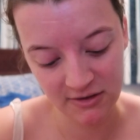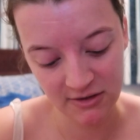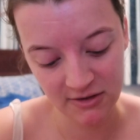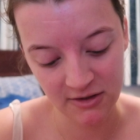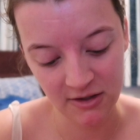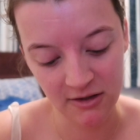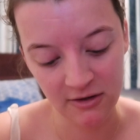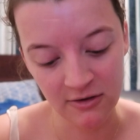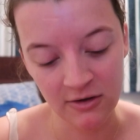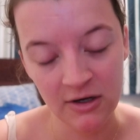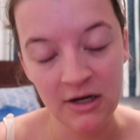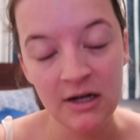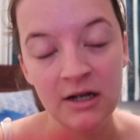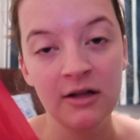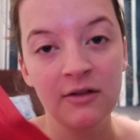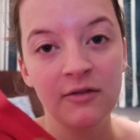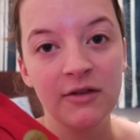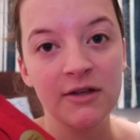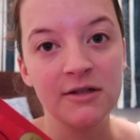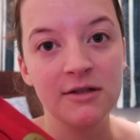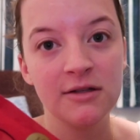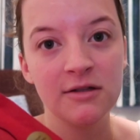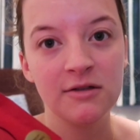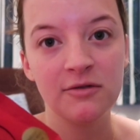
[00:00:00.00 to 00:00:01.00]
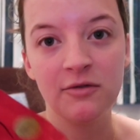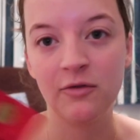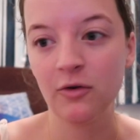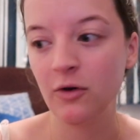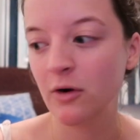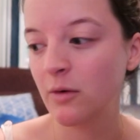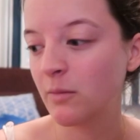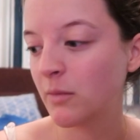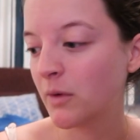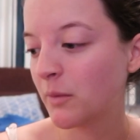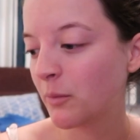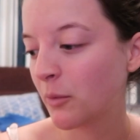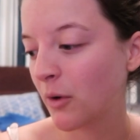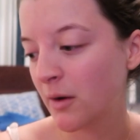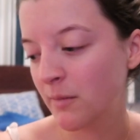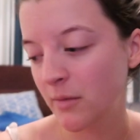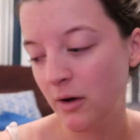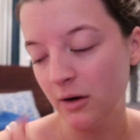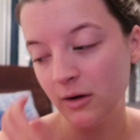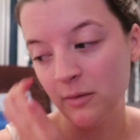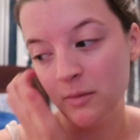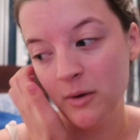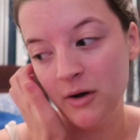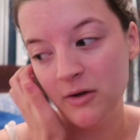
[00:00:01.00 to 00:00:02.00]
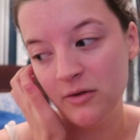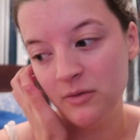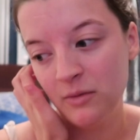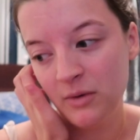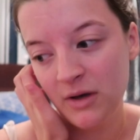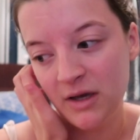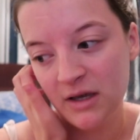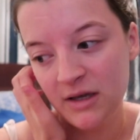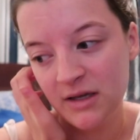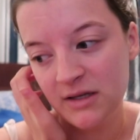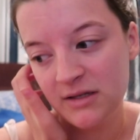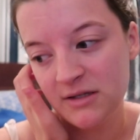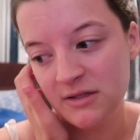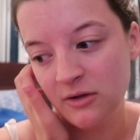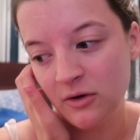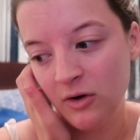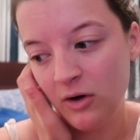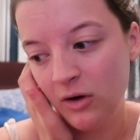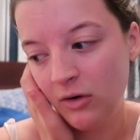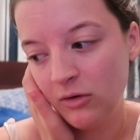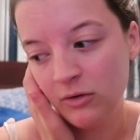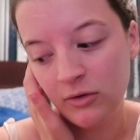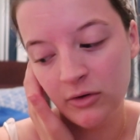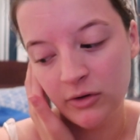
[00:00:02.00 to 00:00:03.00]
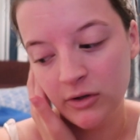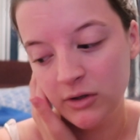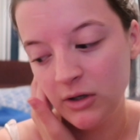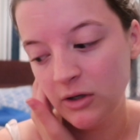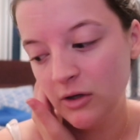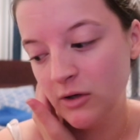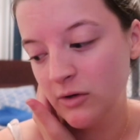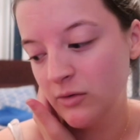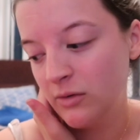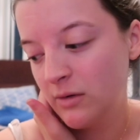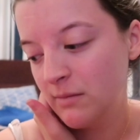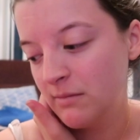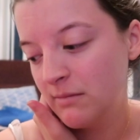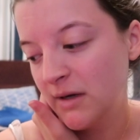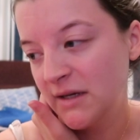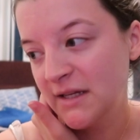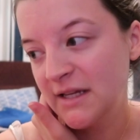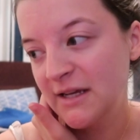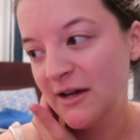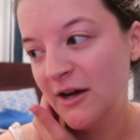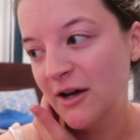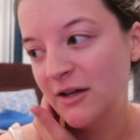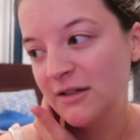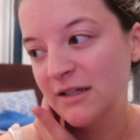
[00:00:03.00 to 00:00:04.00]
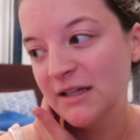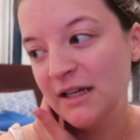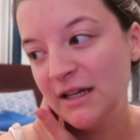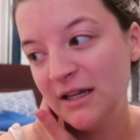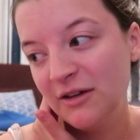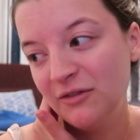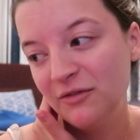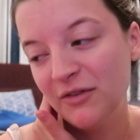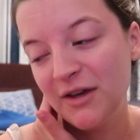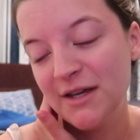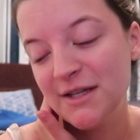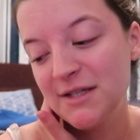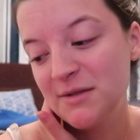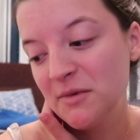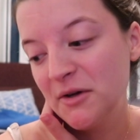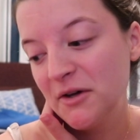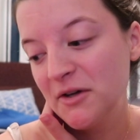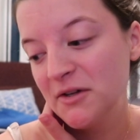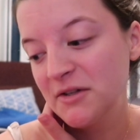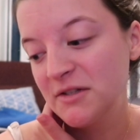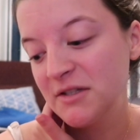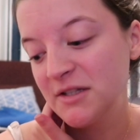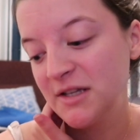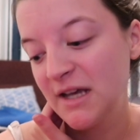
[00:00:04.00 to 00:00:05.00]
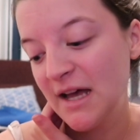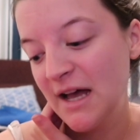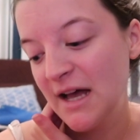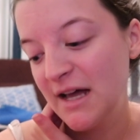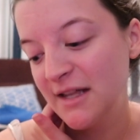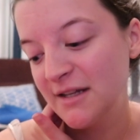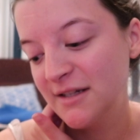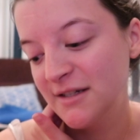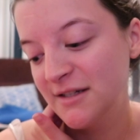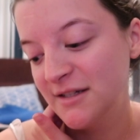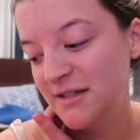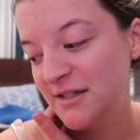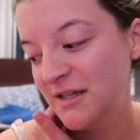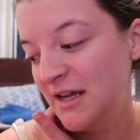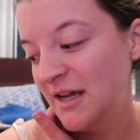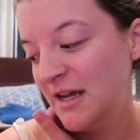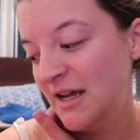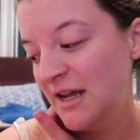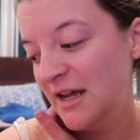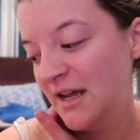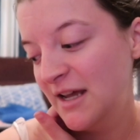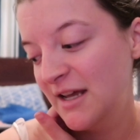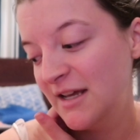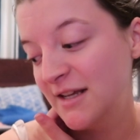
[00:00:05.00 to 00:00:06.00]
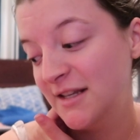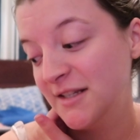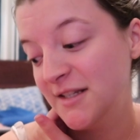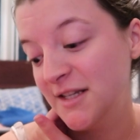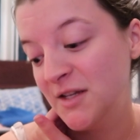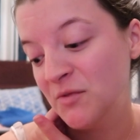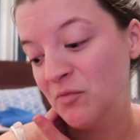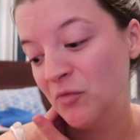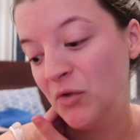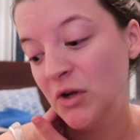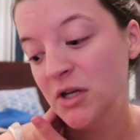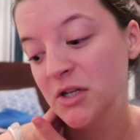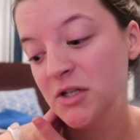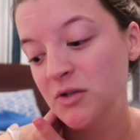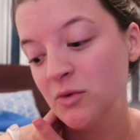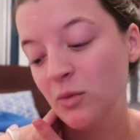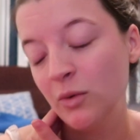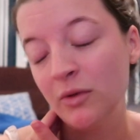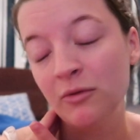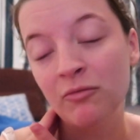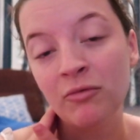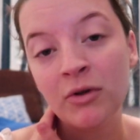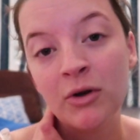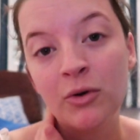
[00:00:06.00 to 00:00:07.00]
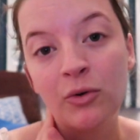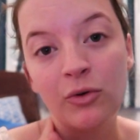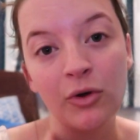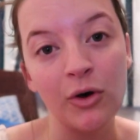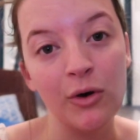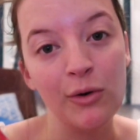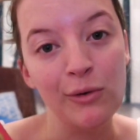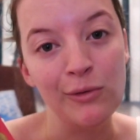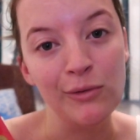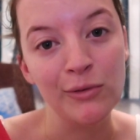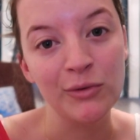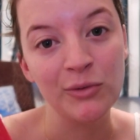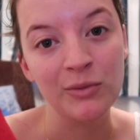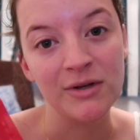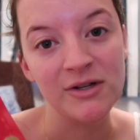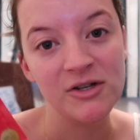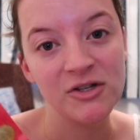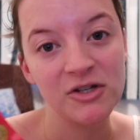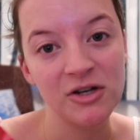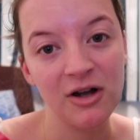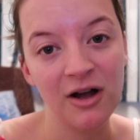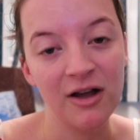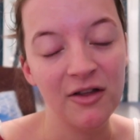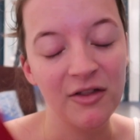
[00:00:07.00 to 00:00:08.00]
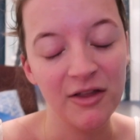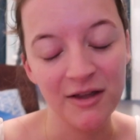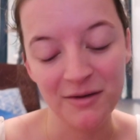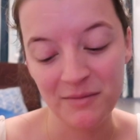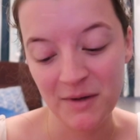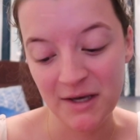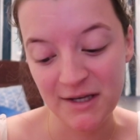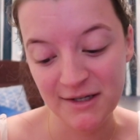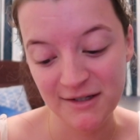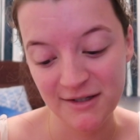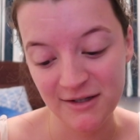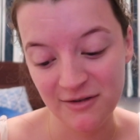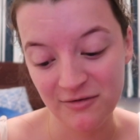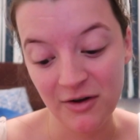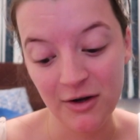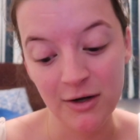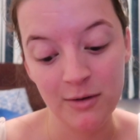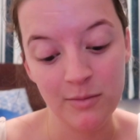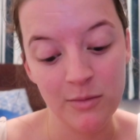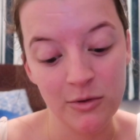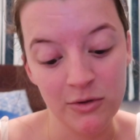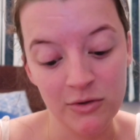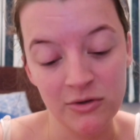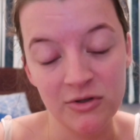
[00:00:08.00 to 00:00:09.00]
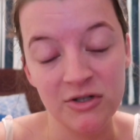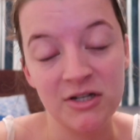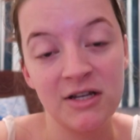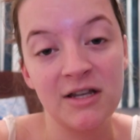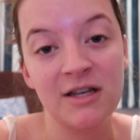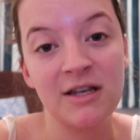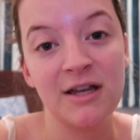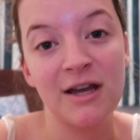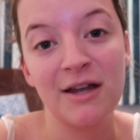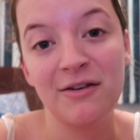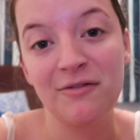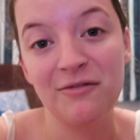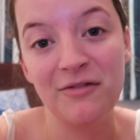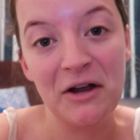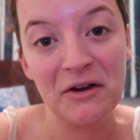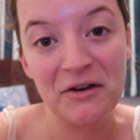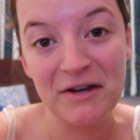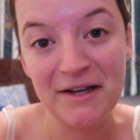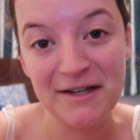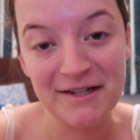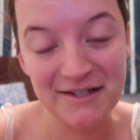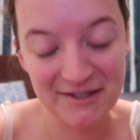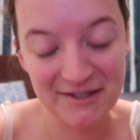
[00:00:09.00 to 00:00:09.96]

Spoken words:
So this is from Primark, by the way. It's the Holler and Glow Money Honey face mask, and it's enriched with real gold, which I think makes it very bougie and very